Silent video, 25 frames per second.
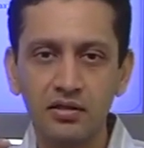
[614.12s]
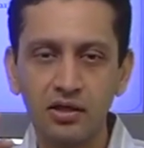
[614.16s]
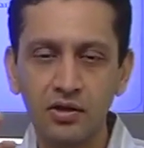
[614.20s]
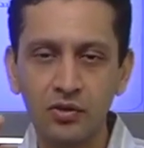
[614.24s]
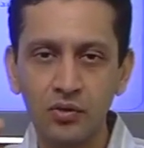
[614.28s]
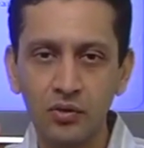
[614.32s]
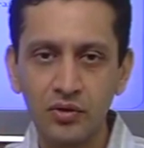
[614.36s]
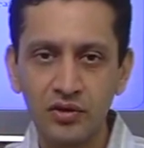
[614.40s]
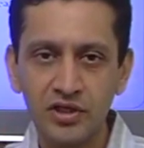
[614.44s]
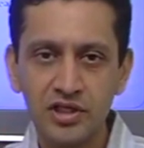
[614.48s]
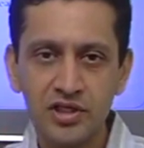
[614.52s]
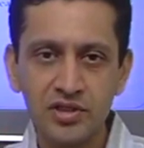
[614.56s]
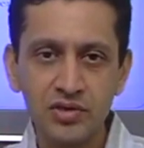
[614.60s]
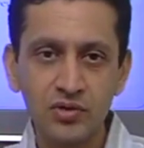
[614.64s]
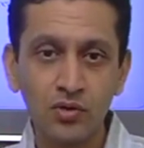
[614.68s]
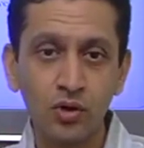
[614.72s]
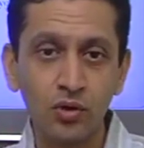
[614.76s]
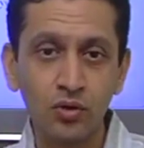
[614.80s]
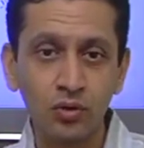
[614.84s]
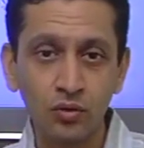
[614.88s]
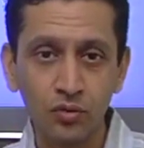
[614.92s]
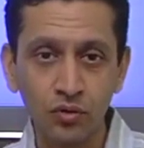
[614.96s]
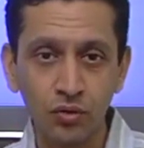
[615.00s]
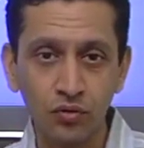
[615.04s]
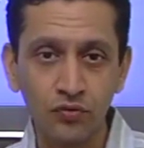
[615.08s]
the cookies
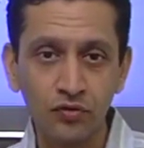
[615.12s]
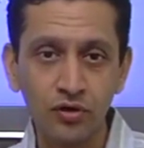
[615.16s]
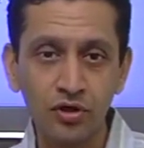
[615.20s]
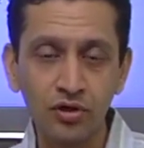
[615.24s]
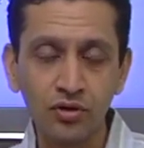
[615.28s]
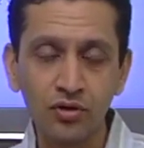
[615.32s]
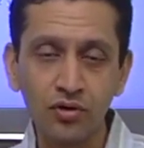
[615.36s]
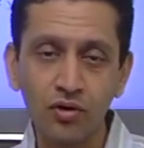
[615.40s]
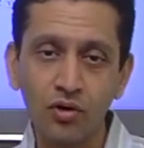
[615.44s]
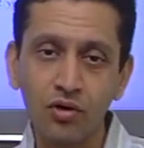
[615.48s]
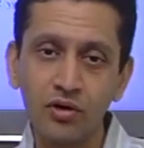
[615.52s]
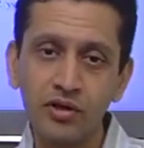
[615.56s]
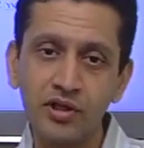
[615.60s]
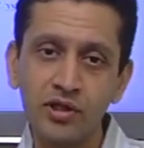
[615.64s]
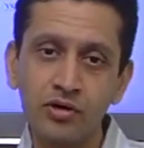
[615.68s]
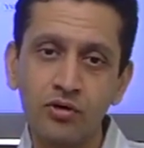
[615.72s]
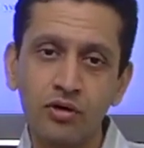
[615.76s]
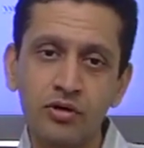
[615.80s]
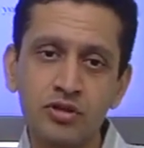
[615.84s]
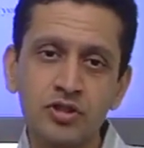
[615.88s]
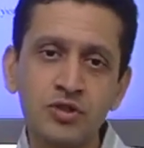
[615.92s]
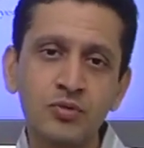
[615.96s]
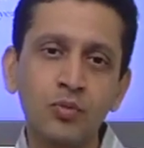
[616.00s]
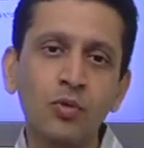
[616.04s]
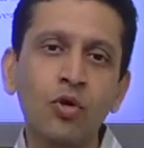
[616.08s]
got over or they
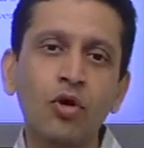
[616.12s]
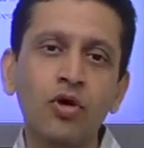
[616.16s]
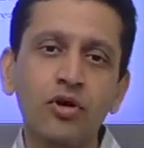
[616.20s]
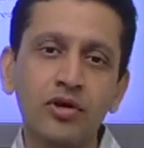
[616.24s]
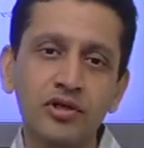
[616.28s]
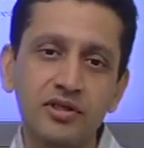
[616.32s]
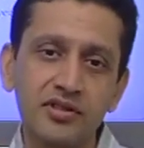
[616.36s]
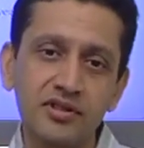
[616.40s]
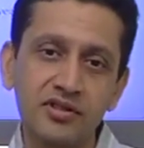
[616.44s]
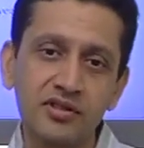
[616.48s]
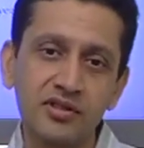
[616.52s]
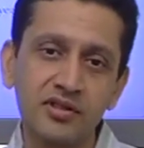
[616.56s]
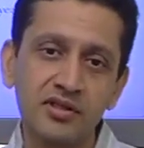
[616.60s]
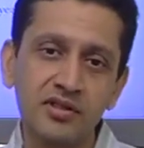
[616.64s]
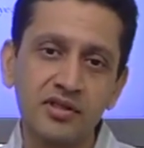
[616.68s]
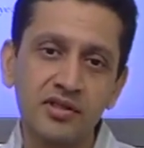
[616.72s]
got spoiled?